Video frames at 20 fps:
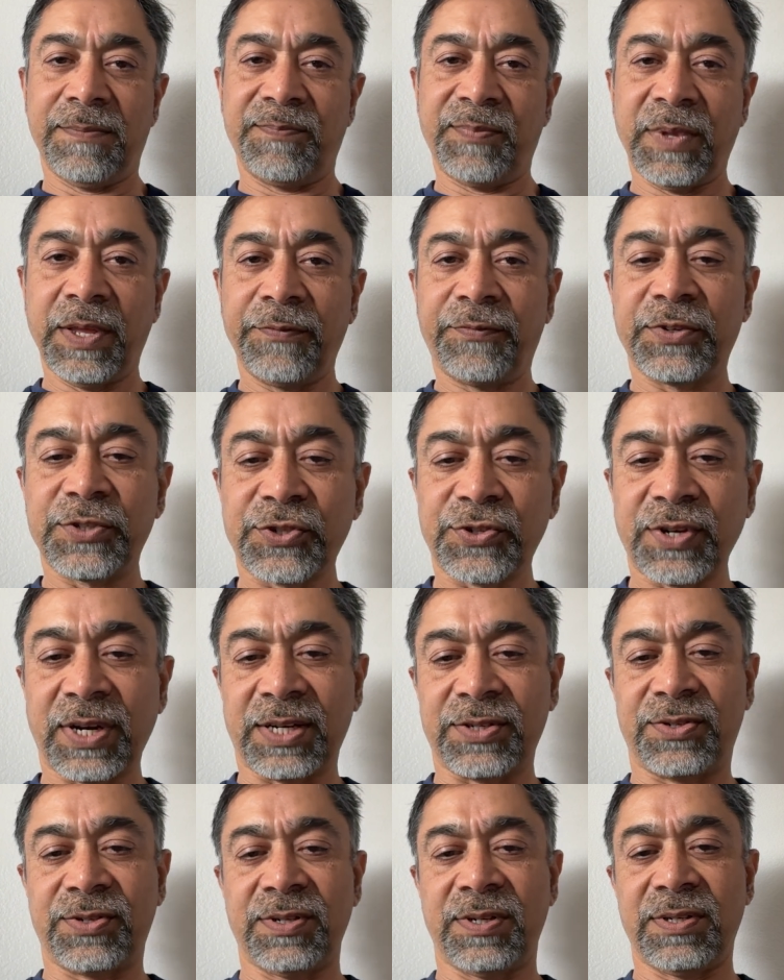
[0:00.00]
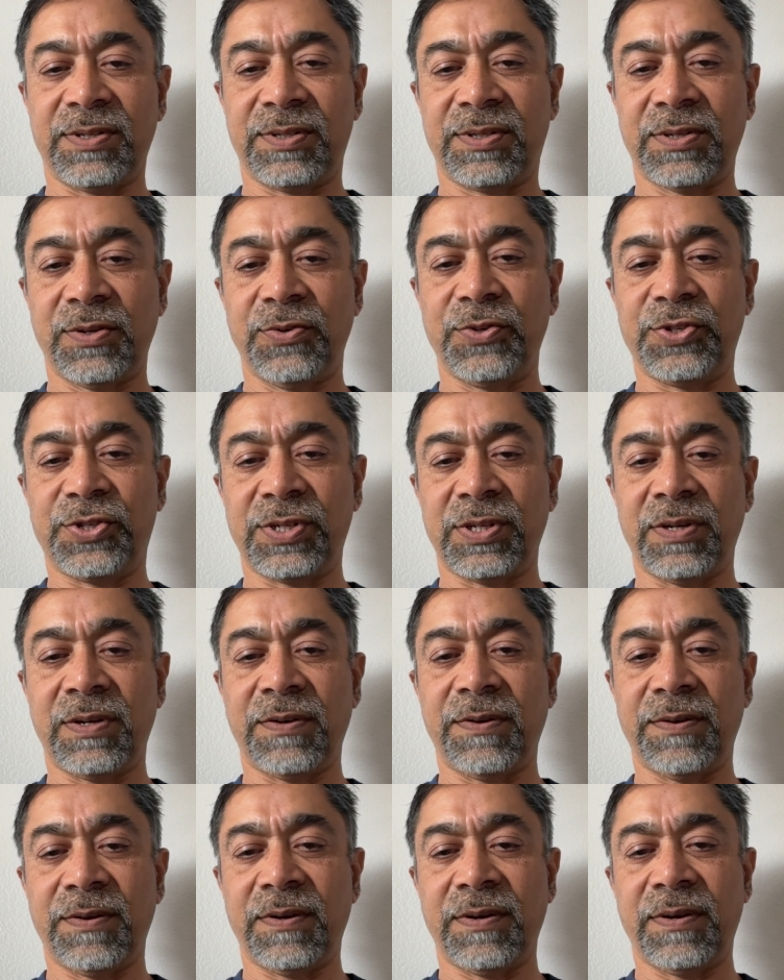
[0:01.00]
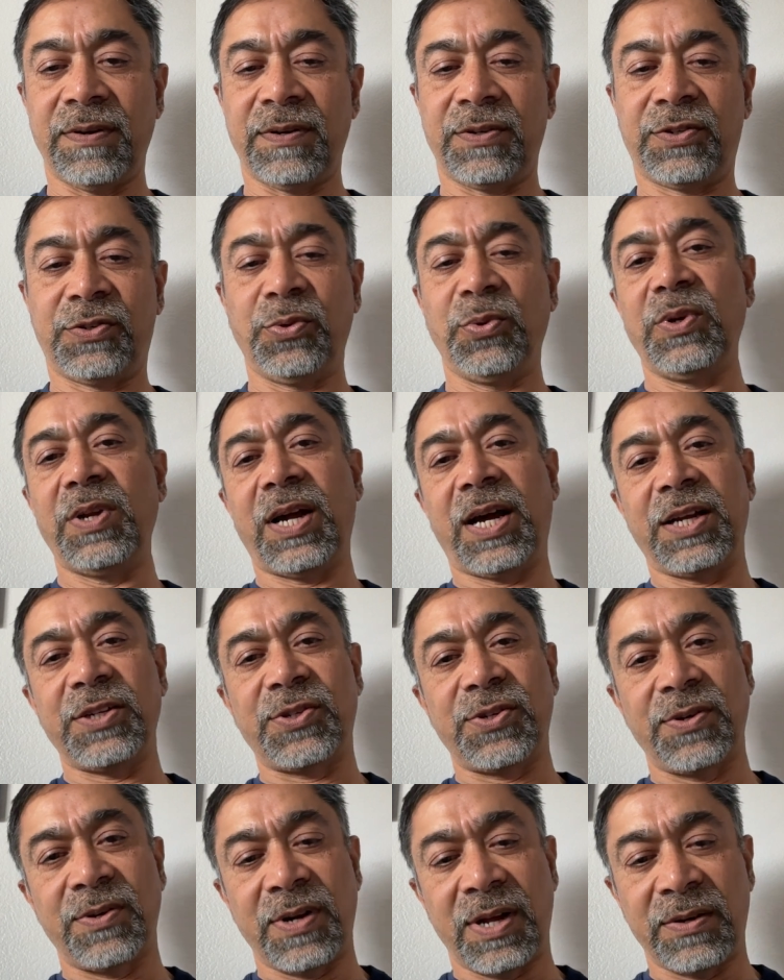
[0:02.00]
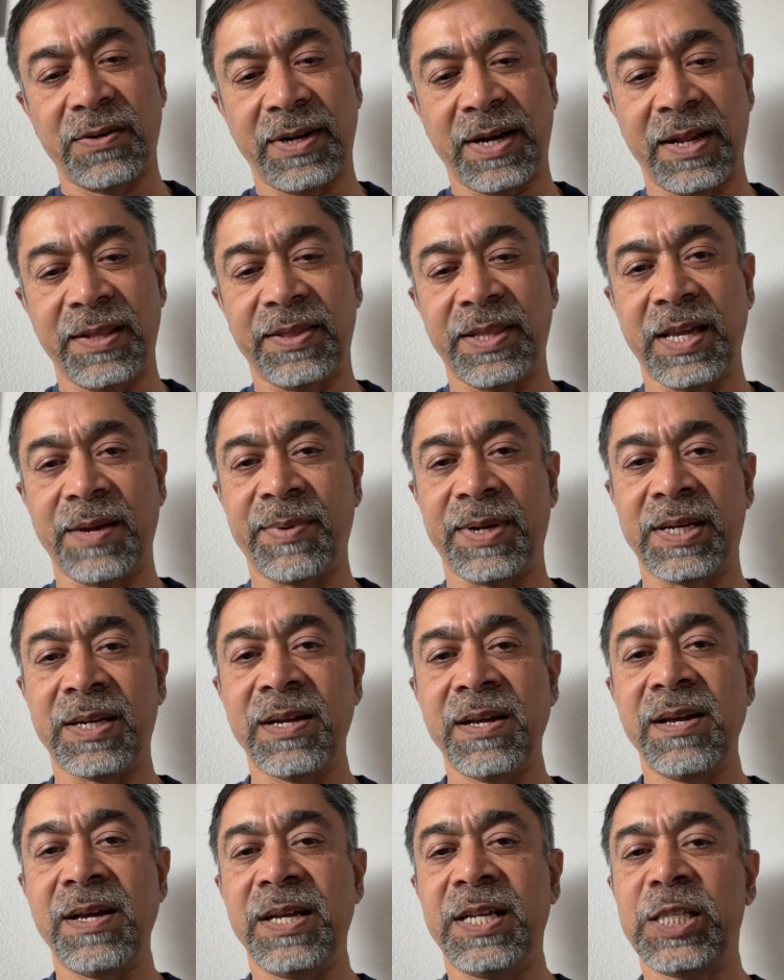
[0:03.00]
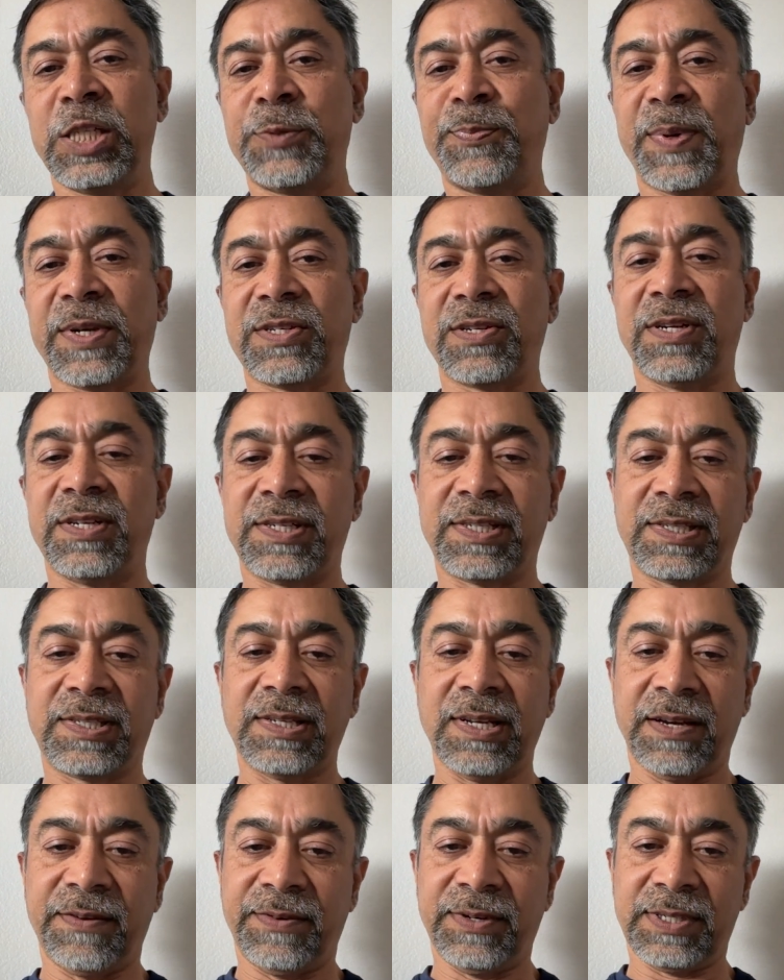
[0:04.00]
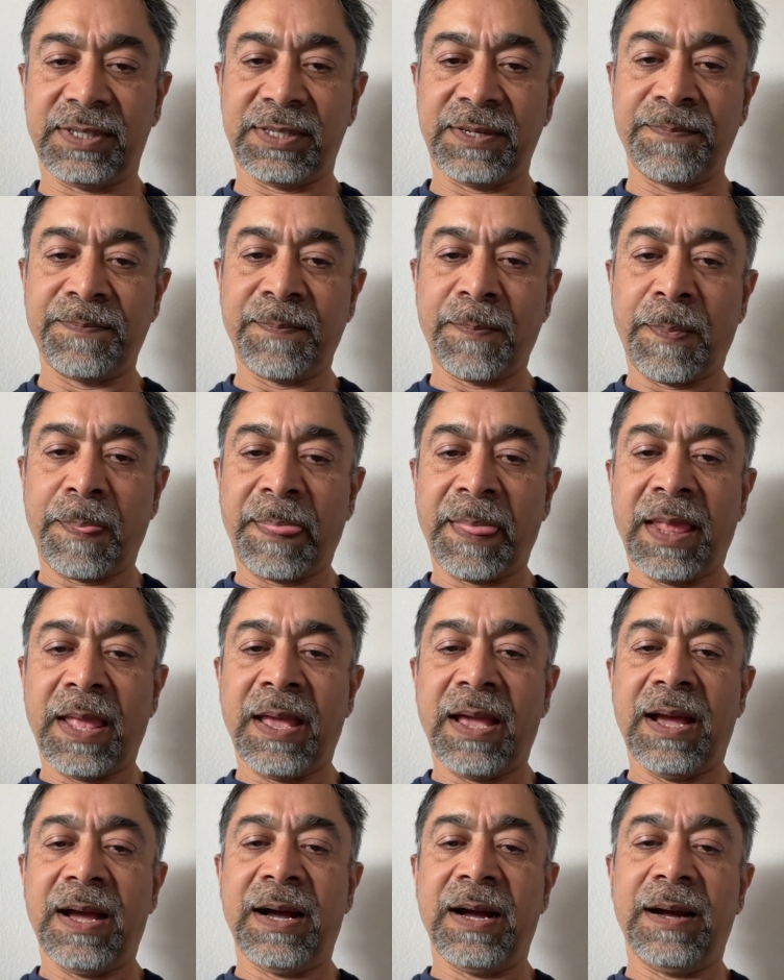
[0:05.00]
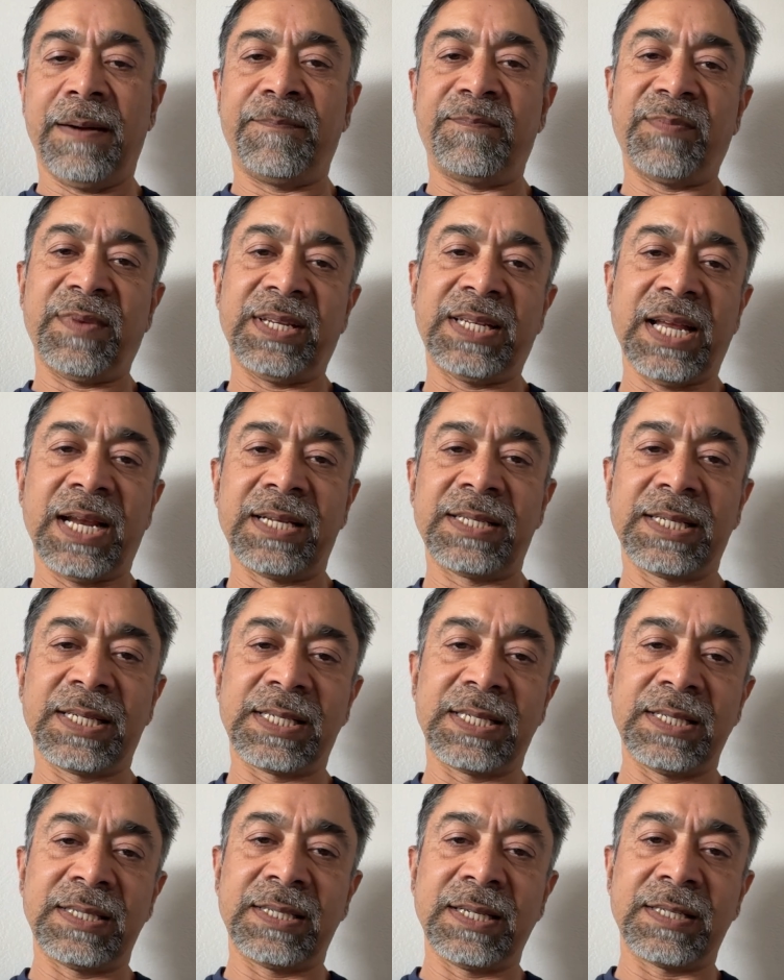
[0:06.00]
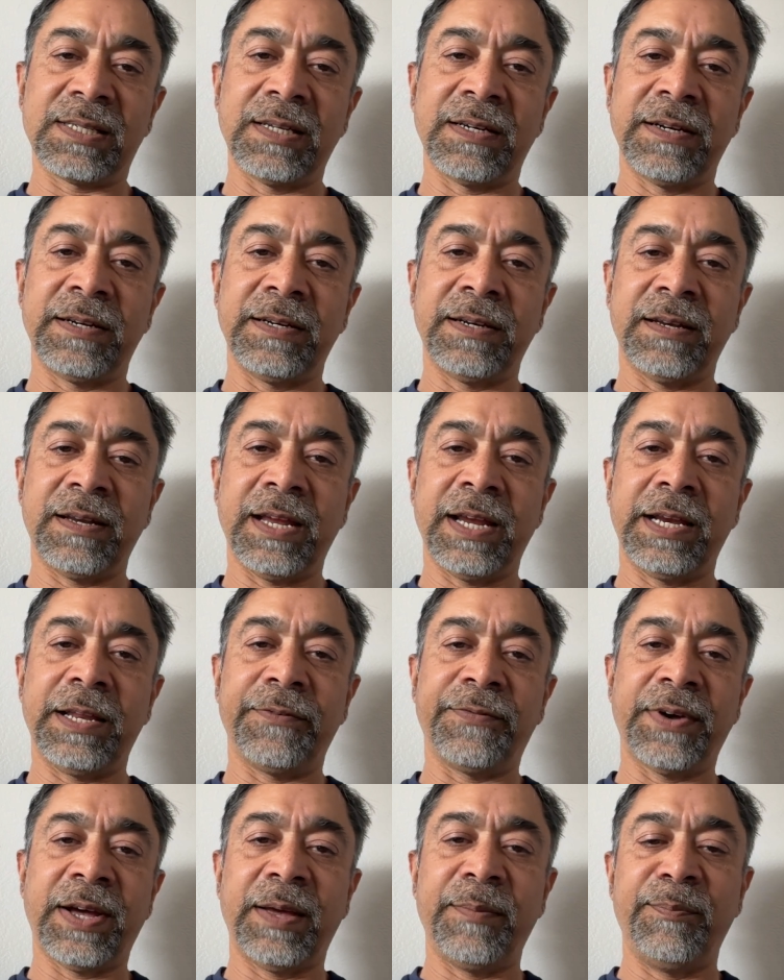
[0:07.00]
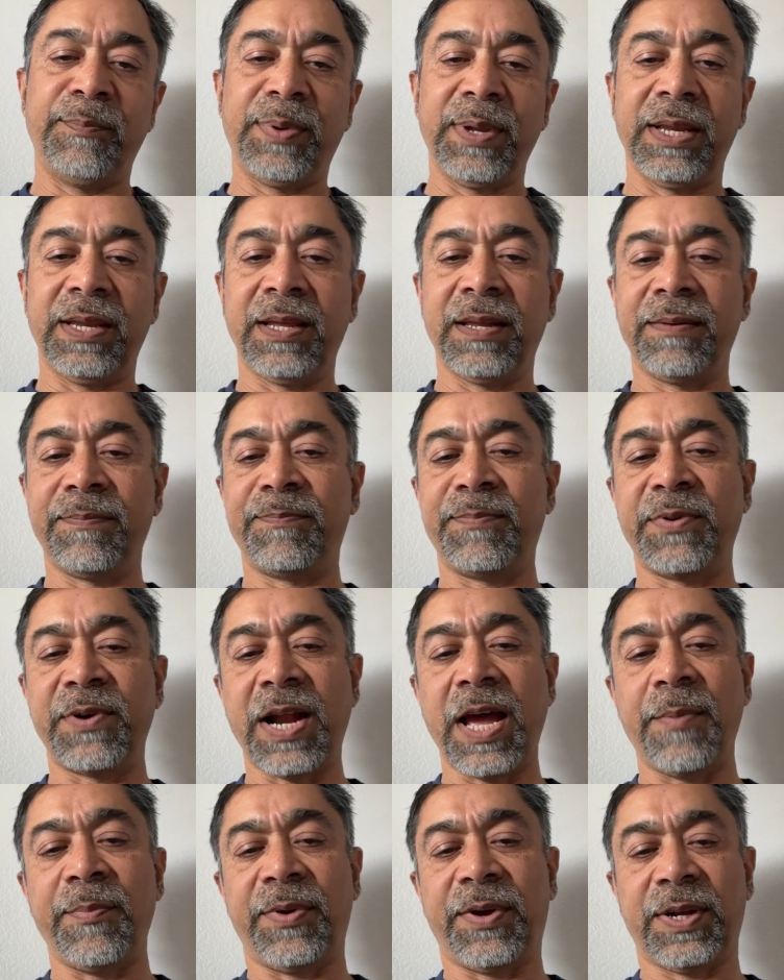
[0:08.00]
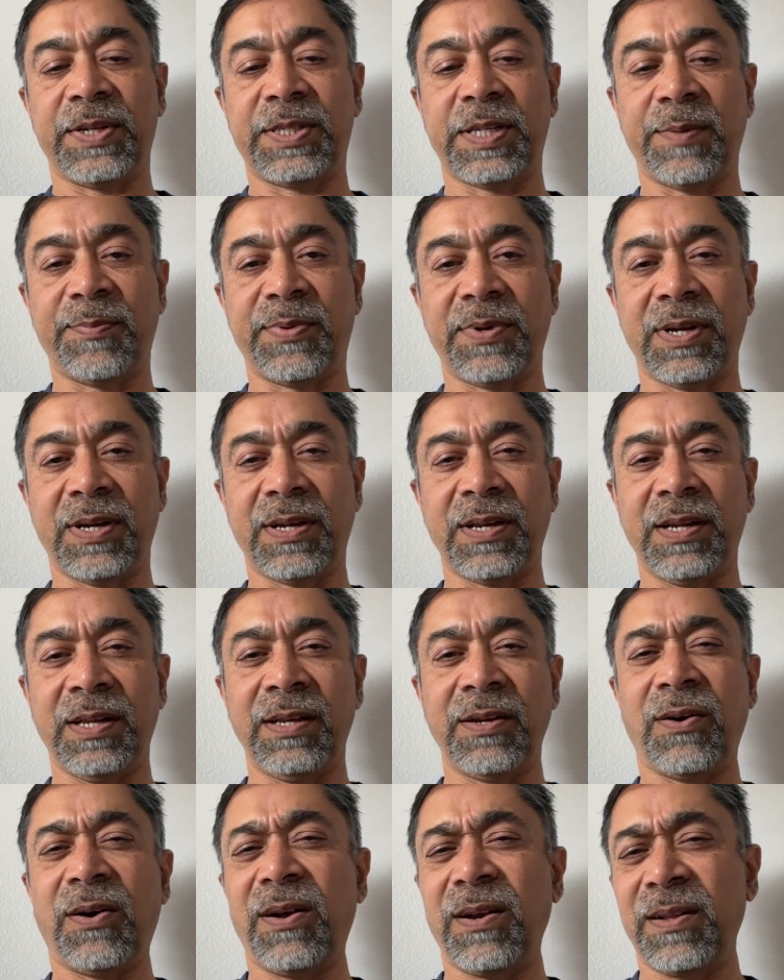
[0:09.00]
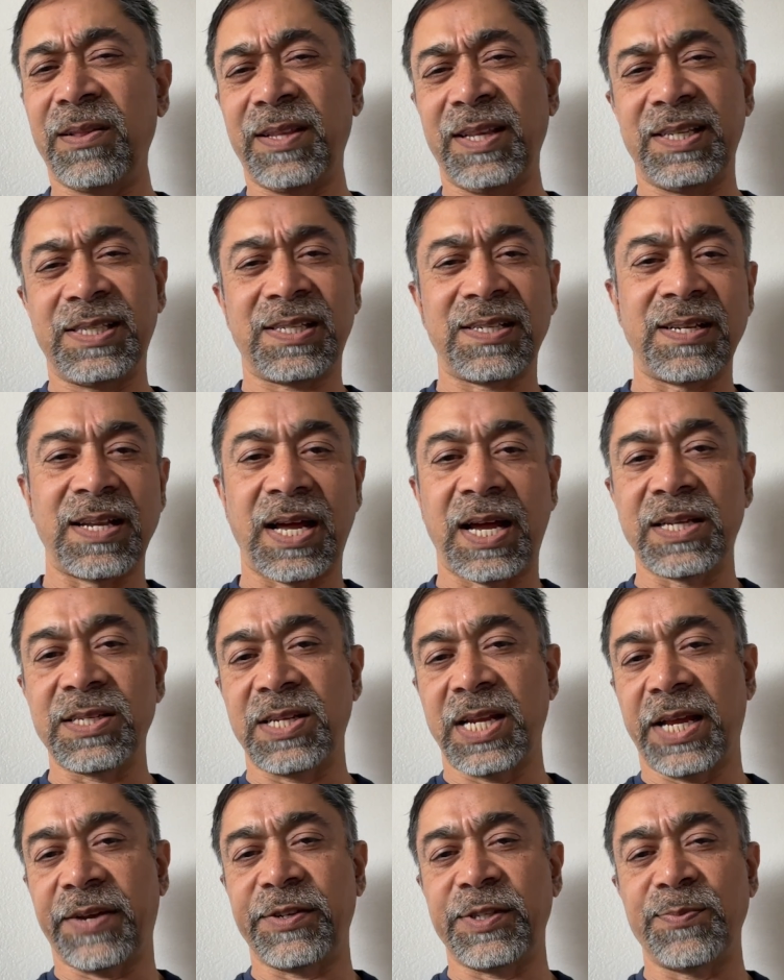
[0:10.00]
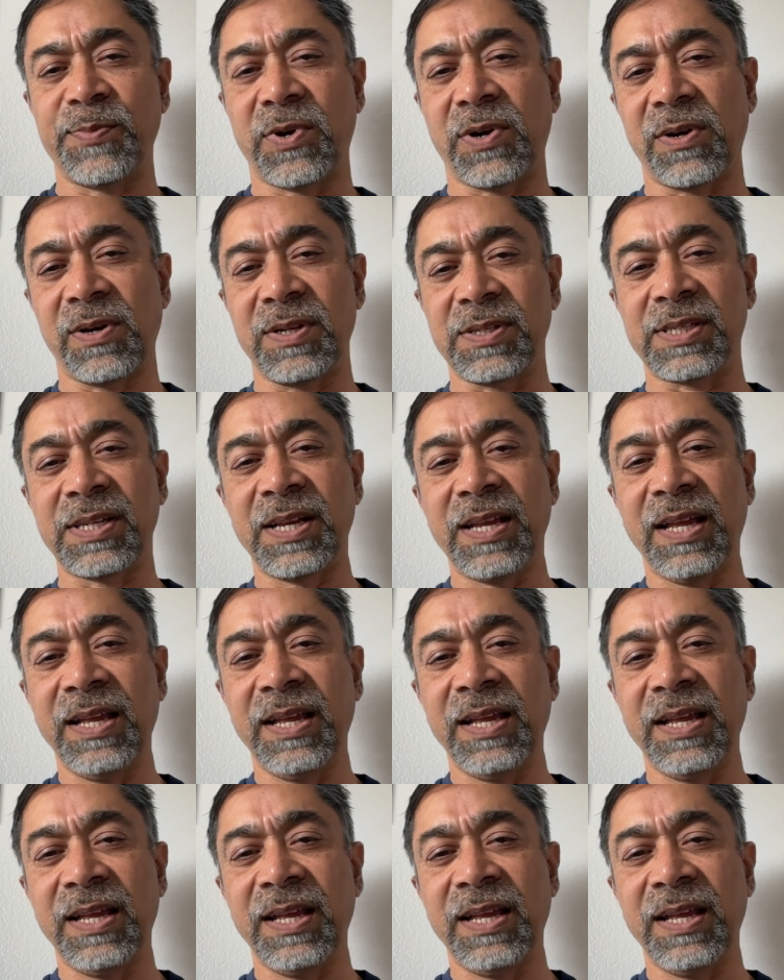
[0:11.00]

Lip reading: infrastructure solution, too large to run on anything but specialist servers. It had 685 billion parameters separately. All of these large language models